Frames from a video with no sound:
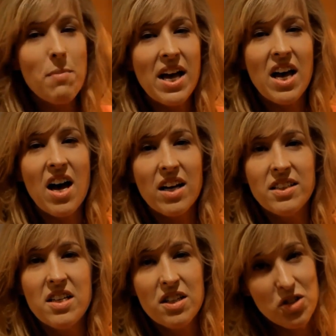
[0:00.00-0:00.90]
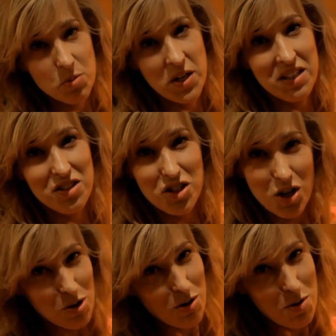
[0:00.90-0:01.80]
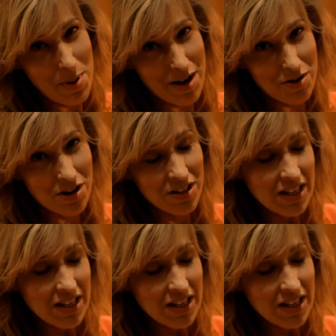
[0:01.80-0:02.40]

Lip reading: my unsweetened cocoa powder.